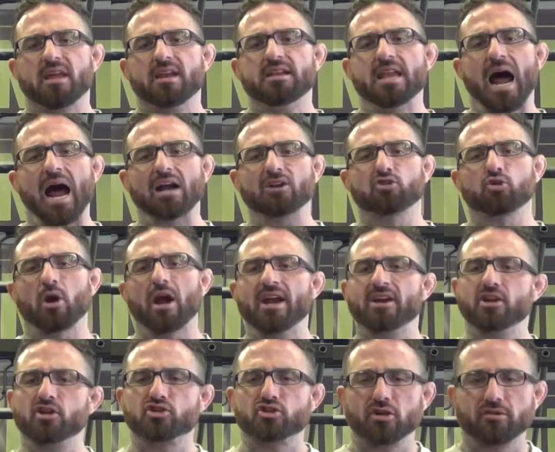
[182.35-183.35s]
not
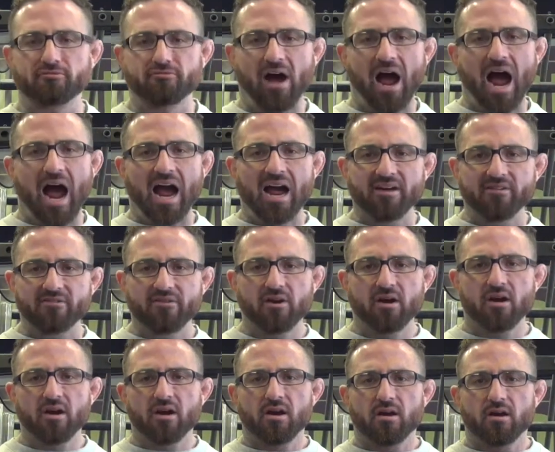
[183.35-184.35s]
trying to survive,
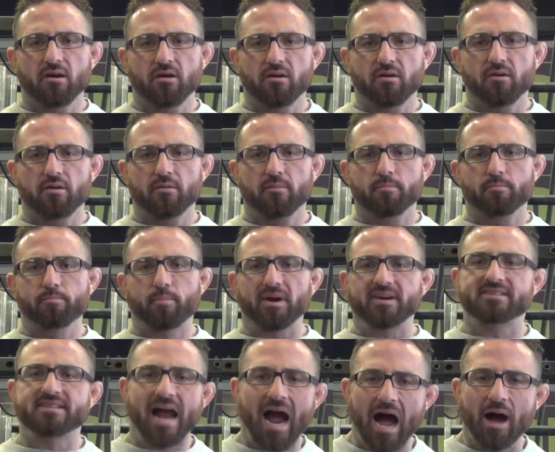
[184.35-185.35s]

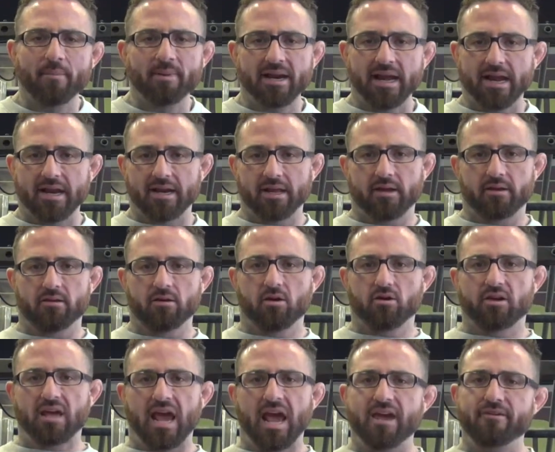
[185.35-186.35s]
but dominating,
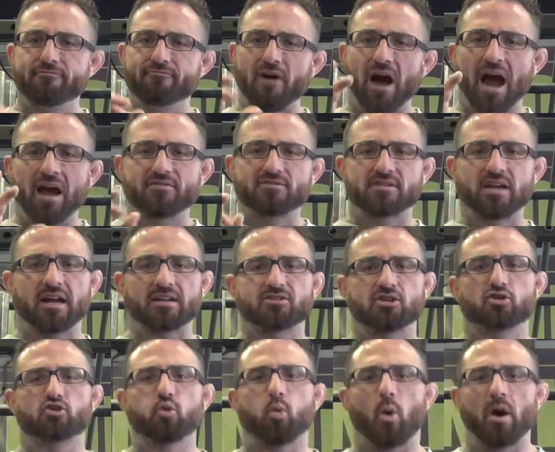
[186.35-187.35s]
okay? 5
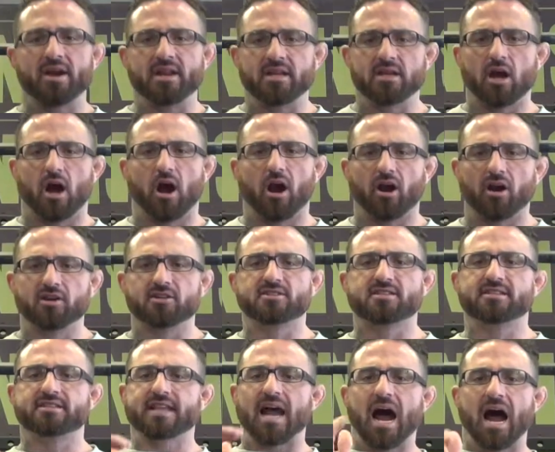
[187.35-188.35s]
sets of 20
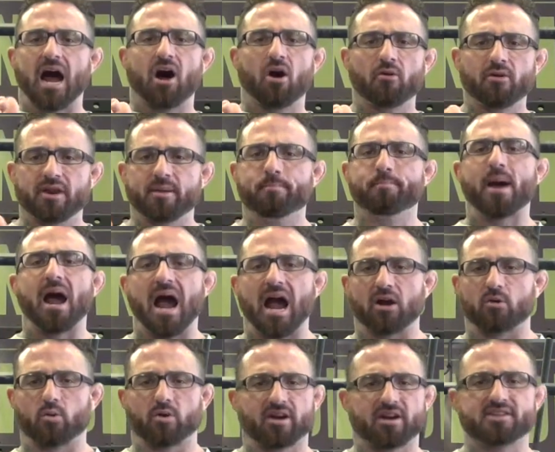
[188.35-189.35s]
yards, down and
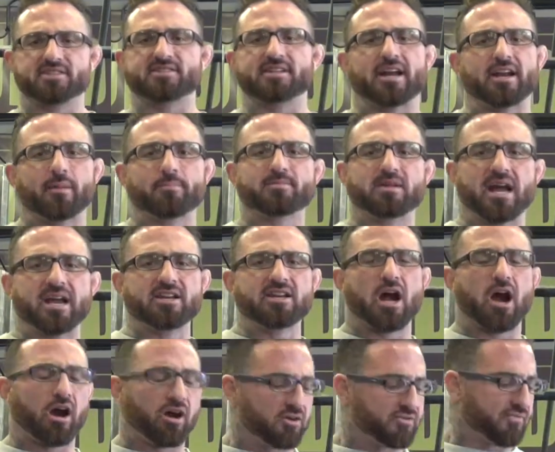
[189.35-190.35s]
back. We're gonna set up 10
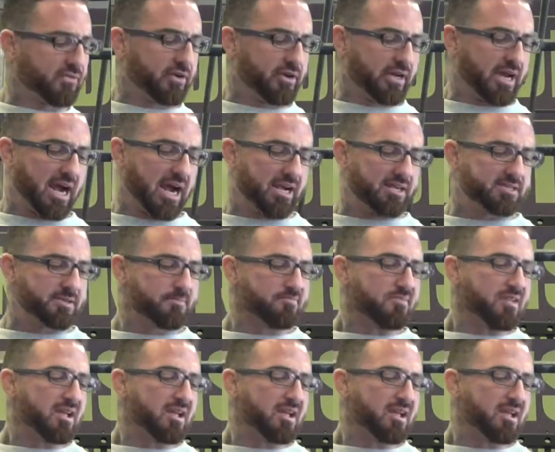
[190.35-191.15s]
yards for you guys.